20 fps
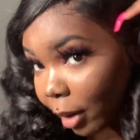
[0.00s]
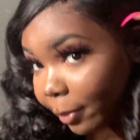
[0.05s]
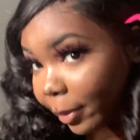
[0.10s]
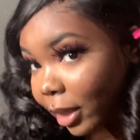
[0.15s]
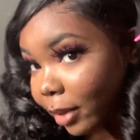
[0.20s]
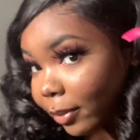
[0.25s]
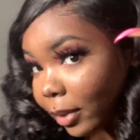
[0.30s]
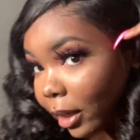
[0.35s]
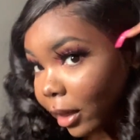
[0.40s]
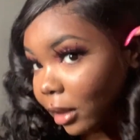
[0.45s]

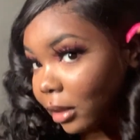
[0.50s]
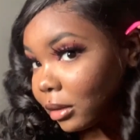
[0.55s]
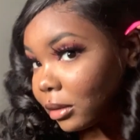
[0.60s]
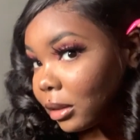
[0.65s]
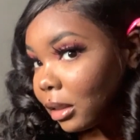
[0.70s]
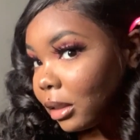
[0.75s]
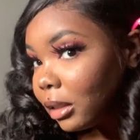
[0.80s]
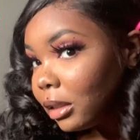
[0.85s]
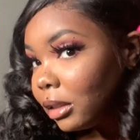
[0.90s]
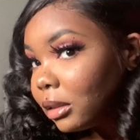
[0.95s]
baby hairs
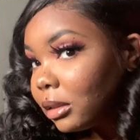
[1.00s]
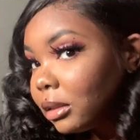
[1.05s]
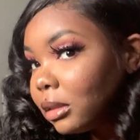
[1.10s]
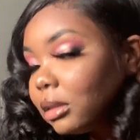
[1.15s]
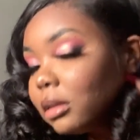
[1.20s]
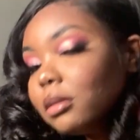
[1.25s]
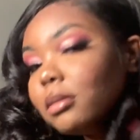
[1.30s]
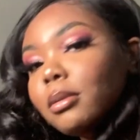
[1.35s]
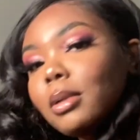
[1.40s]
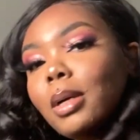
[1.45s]
on
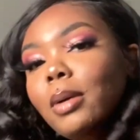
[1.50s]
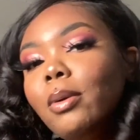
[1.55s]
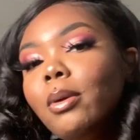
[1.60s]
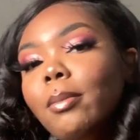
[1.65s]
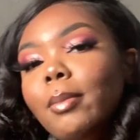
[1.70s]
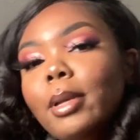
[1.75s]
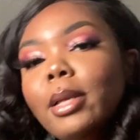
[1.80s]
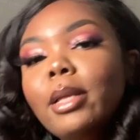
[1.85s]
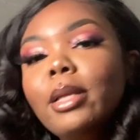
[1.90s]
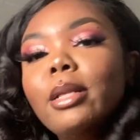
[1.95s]
this, I would
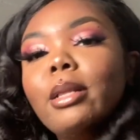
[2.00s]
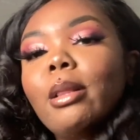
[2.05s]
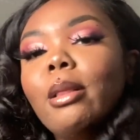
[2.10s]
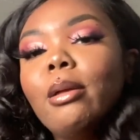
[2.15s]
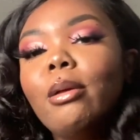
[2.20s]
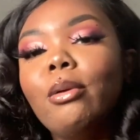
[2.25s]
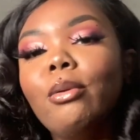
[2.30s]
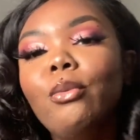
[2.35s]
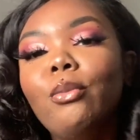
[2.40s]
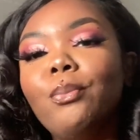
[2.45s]
have been a
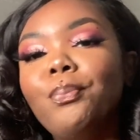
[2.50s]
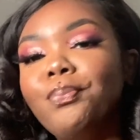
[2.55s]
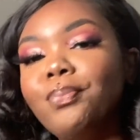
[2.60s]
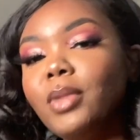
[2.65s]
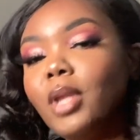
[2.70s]
little cool.